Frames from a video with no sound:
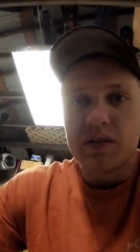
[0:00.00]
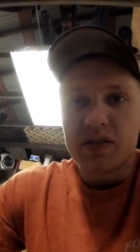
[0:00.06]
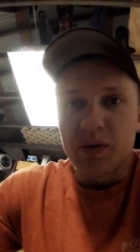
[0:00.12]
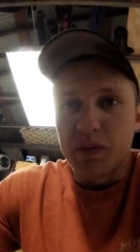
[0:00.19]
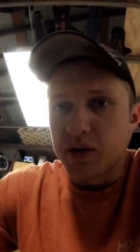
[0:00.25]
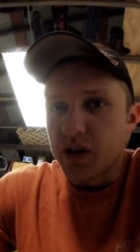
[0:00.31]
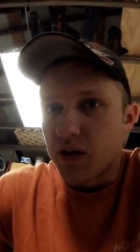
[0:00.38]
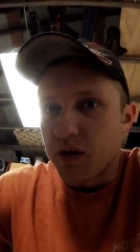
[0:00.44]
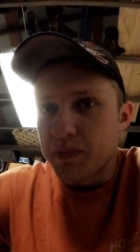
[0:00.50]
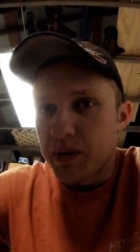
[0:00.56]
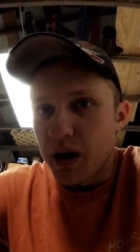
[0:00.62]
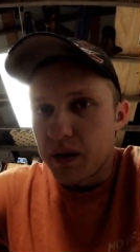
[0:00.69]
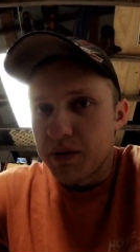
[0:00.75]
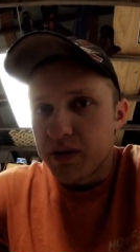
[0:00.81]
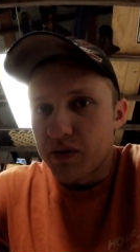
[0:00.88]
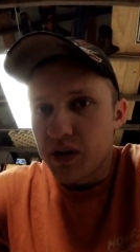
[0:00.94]
some of y'all
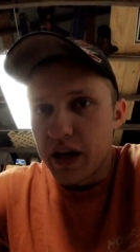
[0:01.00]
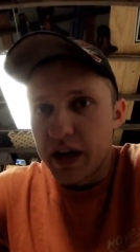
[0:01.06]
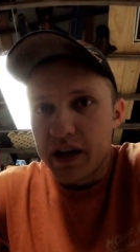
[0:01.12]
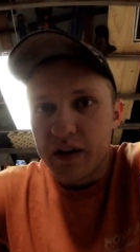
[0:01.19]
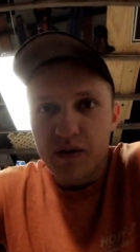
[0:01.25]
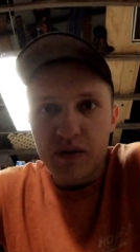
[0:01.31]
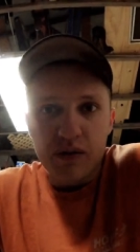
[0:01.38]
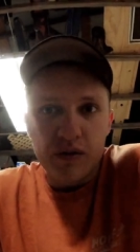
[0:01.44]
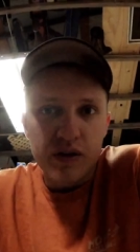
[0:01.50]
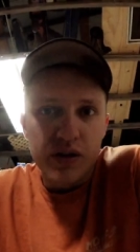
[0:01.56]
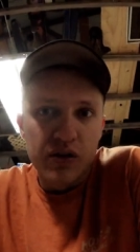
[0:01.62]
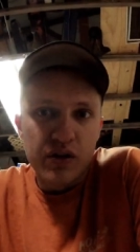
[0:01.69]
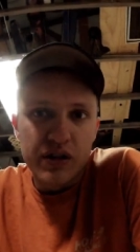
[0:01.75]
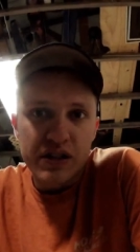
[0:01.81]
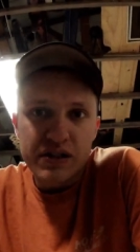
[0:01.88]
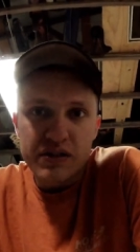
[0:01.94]
probably read or
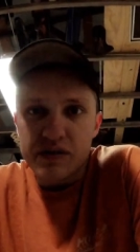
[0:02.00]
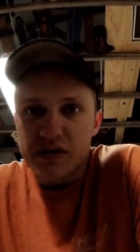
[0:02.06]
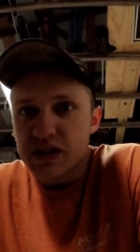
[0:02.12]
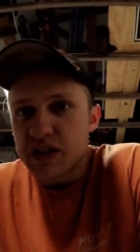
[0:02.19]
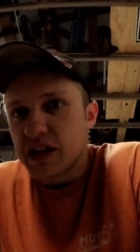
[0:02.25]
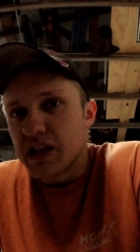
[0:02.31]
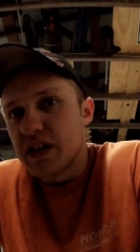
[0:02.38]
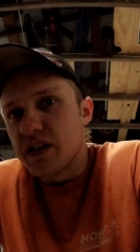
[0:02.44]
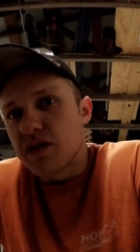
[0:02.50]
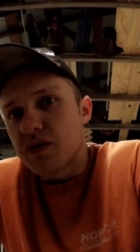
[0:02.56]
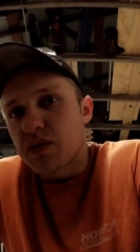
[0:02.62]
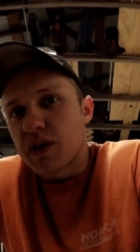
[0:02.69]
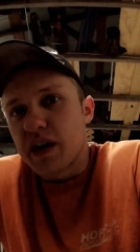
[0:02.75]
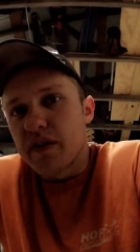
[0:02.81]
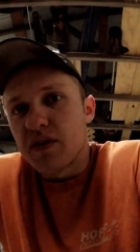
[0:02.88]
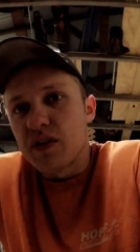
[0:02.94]
noticed or seen or
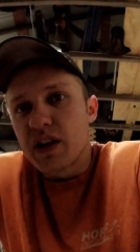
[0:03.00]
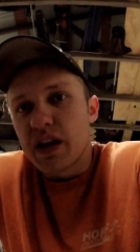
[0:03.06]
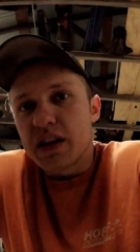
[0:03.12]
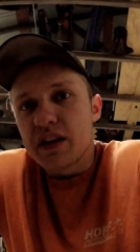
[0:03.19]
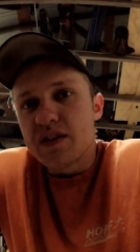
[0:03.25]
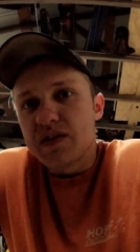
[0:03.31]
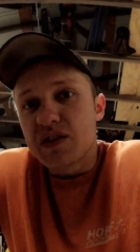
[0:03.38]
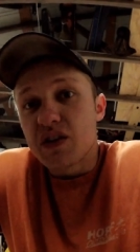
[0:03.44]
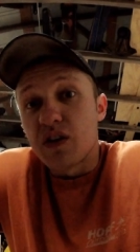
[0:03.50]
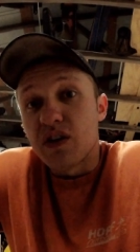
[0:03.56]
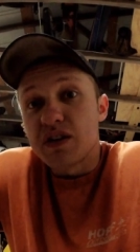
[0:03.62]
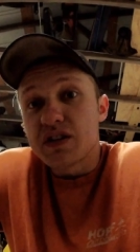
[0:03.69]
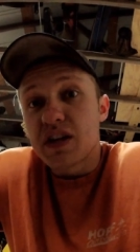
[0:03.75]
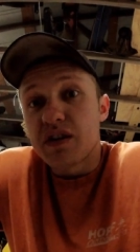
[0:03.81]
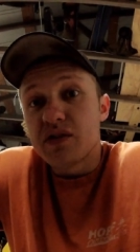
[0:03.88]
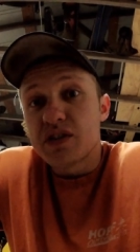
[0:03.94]
whatever that these
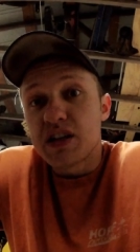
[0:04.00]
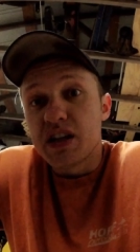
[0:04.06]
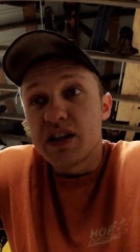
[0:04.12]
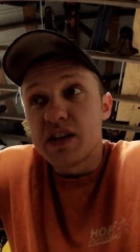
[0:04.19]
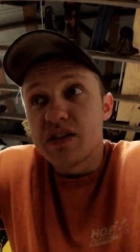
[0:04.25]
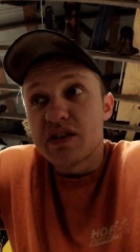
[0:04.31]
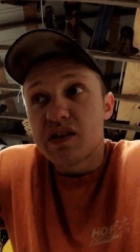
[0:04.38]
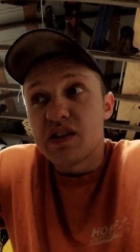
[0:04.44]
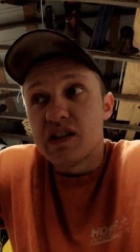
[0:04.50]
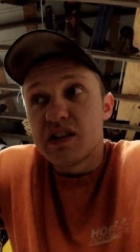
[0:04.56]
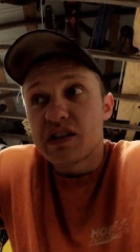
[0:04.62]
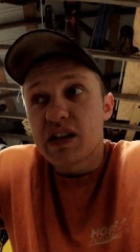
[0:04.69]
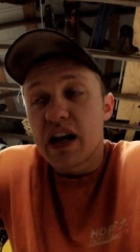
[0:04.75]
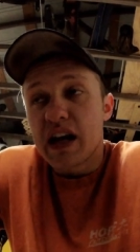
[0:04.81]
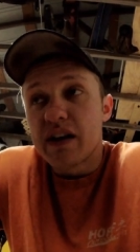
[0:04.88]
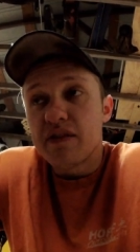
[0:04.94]
cars have a tendency
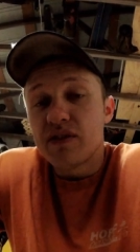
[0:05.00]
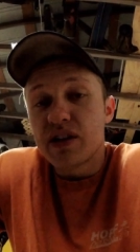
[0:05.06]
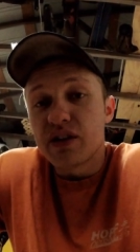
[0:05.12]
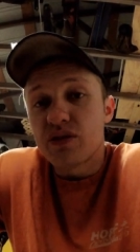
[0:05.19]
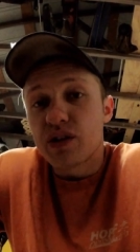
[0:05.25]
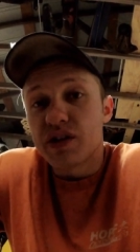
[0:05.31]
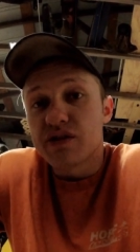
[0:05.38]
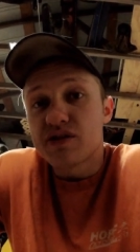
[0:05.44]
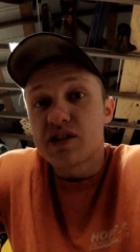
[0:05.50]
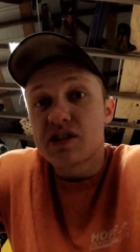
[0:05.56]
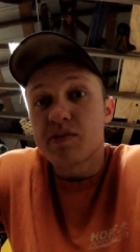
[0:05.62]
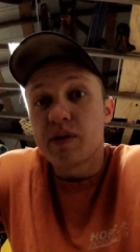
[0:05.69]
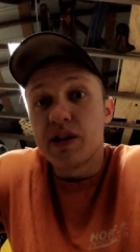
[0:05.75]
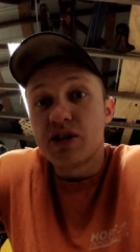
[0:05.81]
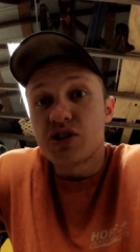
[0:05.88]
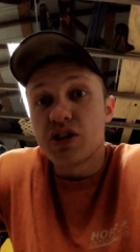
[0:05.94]
to have like rear
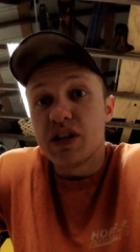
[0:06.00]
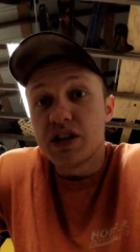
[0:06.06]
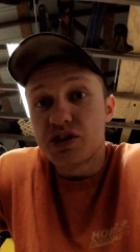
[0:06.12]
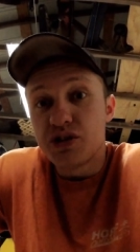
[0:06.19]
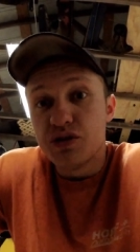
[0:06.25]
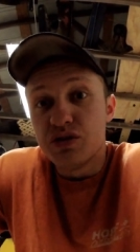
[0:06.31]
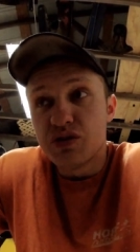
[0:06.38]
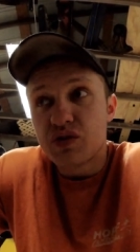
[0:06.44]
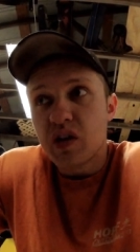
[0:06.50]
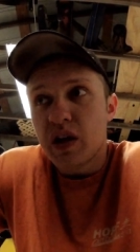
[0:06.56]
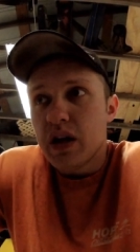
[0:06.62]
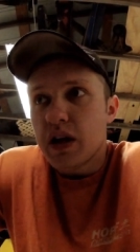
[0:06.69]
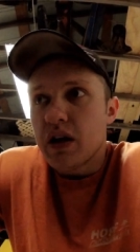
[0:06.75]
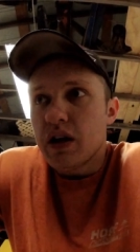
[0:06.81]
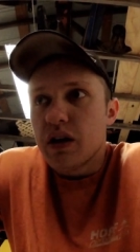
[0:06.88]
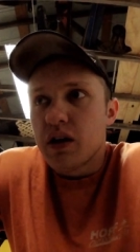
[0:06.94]
suspension issues
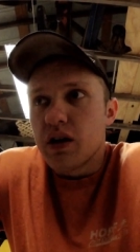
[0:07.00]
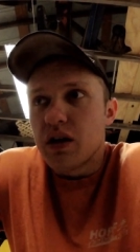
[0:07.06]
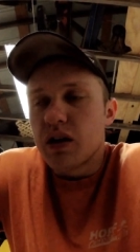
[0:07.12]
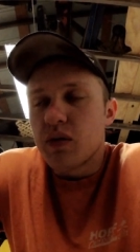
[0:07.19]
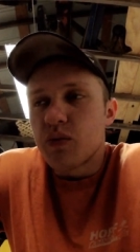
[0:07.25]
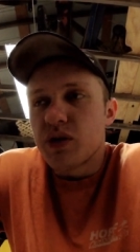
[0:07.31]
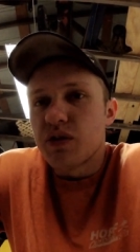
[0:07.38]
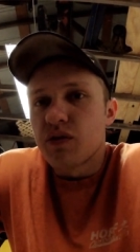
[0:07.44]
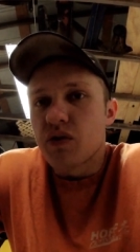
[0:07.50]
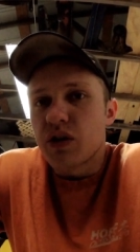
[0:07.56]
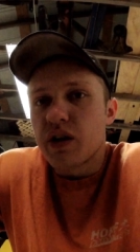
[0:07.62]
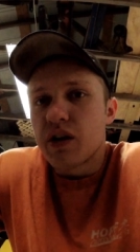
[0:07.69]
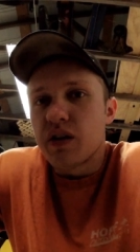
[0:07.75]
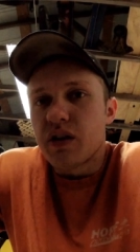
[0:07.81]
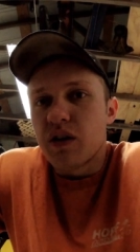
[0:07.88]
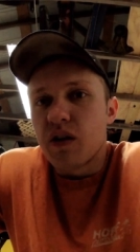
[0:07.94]
um, when you
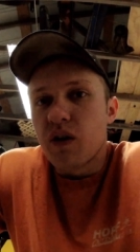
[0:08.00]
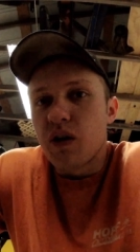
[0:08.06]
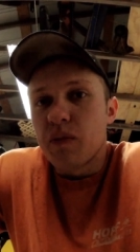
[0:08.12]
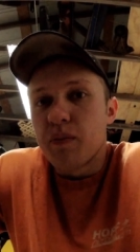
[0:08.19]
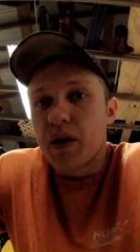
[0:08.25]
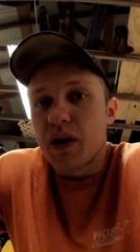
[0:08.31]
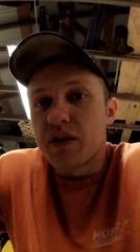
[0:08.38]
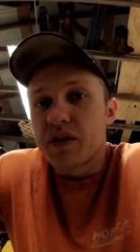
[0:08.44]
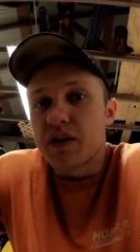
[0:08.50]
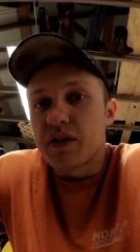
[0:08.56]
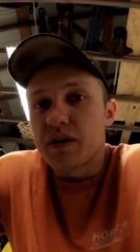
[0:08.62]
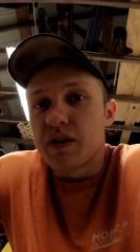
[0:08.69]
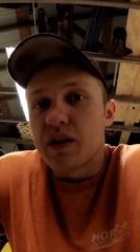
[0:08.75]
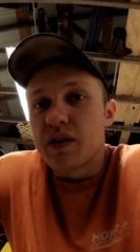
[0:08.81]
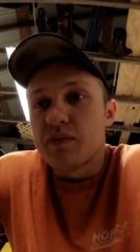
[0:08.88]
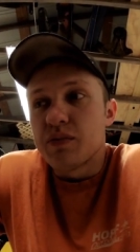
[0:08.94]
run all
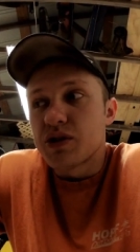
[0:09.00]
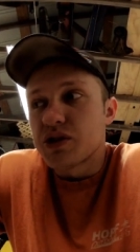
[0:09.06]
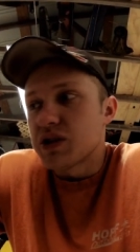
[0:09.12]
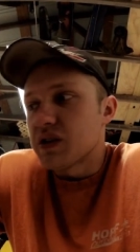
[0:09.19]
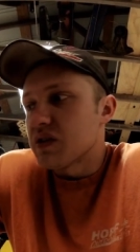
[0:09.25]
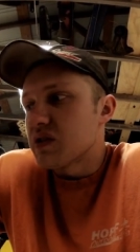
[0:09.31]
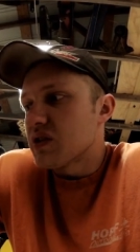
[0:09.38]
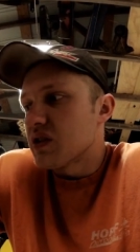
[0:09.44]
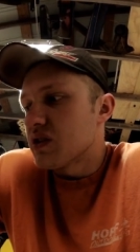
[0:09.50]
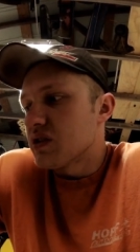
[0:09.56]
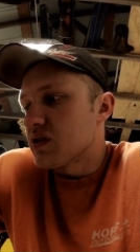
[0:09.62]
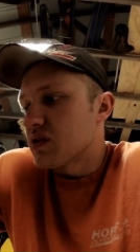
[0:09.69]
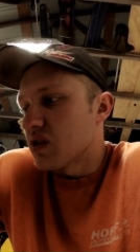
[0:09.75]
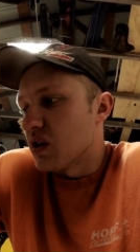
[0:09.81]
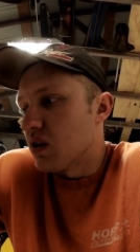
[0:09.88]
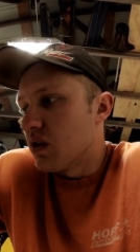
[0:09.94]
polyurethane bushings.
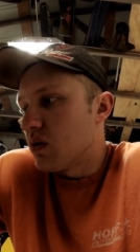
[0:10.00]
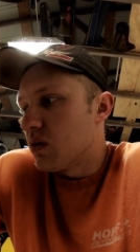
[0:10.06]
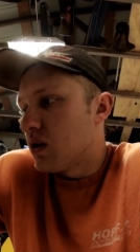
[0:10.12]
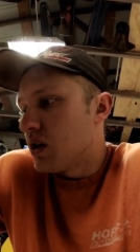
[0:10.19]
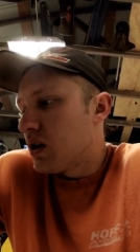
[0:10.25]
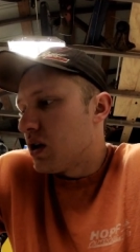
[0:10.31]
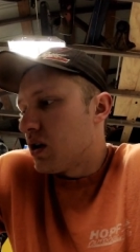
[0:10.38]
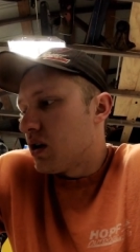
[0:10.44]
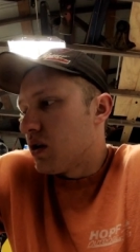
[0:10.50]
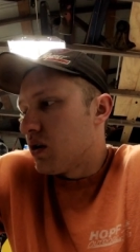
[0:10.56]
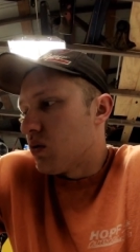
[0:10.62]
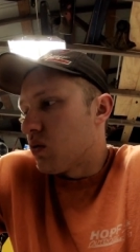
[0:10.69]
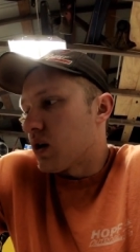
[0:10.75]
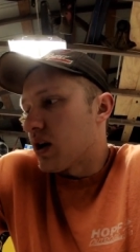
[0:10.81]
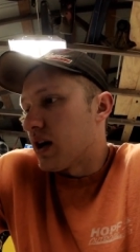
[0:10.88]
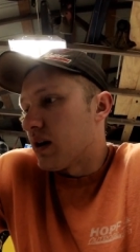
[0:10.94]
So
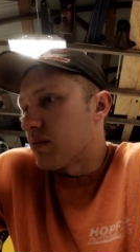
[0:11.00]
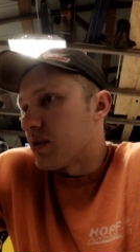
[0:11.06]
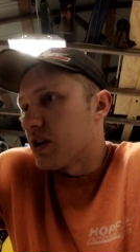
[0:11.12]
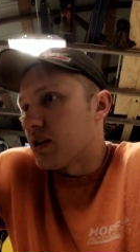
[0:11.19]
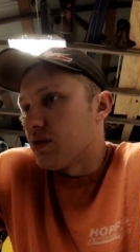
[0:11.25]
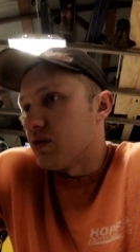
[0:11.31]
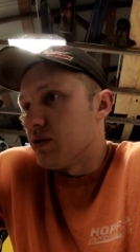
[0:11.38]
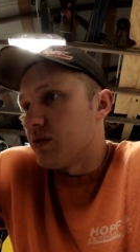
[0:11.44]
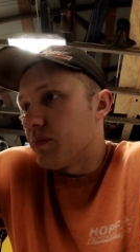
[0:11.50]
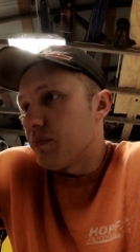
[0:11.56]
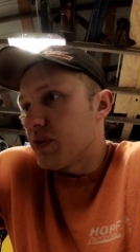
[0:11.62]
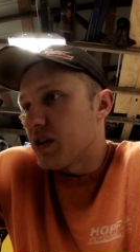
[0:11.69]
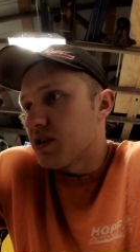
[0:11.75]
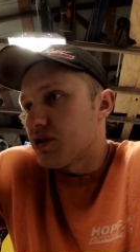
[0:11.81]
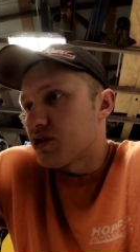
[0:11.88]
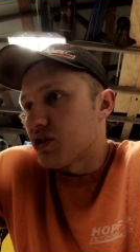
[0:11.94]
what I'm going to do
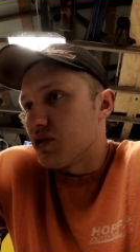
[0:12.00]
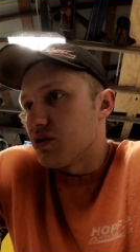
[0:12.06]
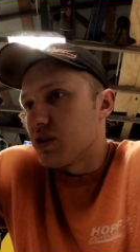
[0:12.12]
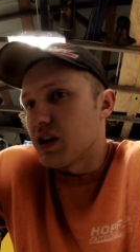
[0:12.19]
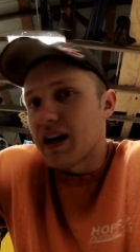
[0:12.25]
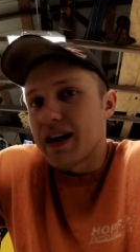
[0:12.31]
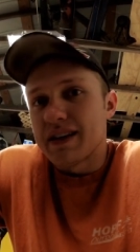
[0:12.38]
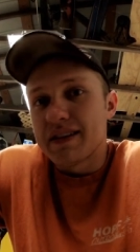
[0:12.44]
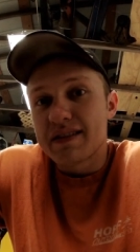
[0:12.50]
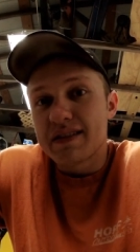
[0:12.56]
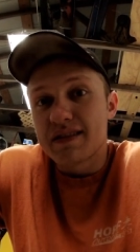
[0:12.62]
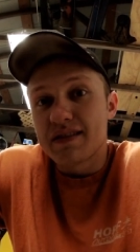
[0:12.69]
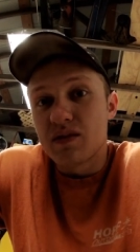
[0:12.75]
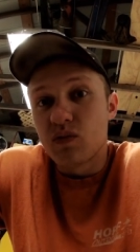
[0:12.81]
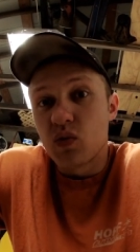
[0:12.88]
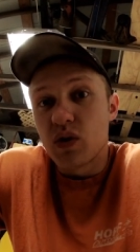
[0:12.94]
is show you guys
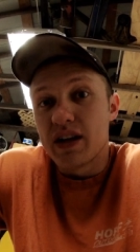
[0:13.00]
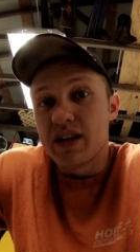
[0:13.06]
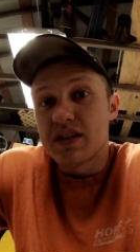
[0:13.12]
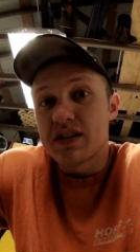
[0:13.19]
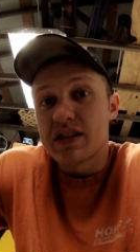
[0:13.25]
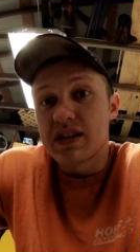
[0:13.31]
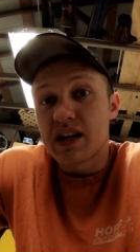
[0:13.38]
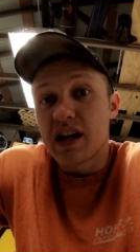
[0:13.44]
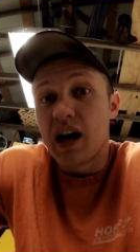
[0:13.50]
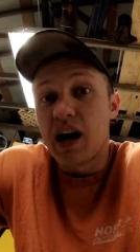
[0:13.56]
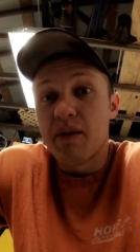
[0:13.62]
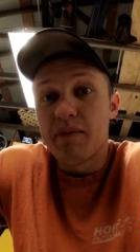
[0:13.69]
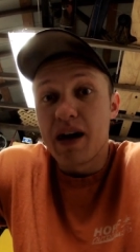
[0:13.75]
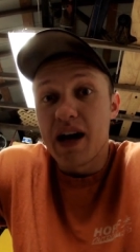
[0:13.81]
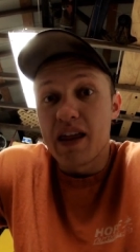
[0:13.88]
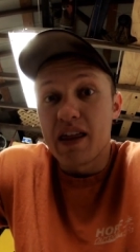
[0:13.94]
some ways to
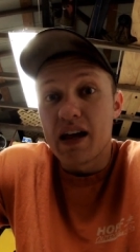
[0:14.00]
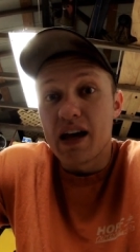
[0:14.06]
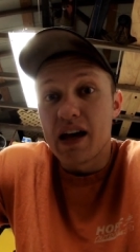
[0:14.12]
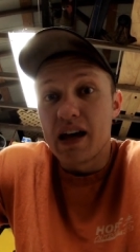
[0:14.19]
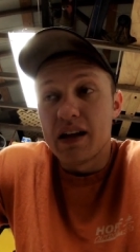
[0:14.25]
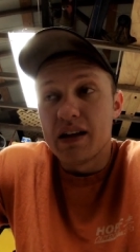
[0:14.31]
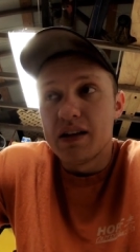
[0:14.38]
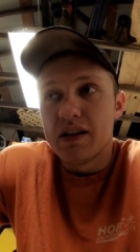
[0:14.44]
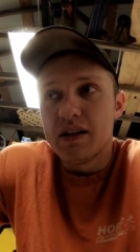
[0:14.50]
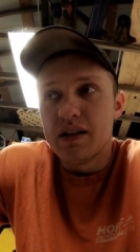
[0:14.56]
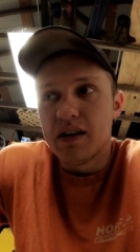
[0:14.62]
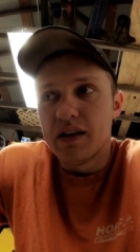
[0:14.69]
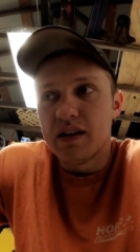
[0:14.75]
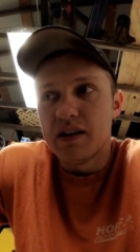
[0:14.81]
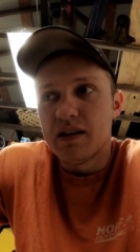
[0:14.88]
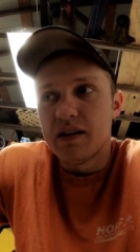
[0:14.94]
combat that.
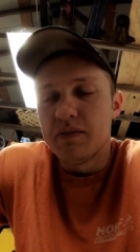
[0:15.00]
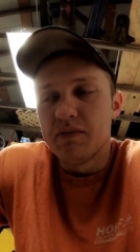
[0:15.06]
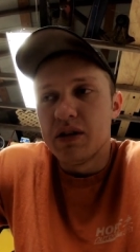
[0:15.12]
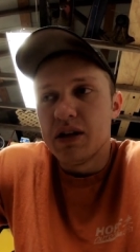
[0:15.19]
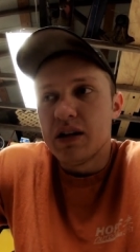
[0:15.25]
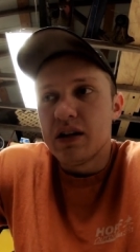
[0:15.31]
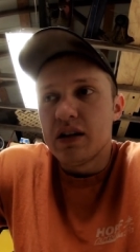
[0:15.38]
Um,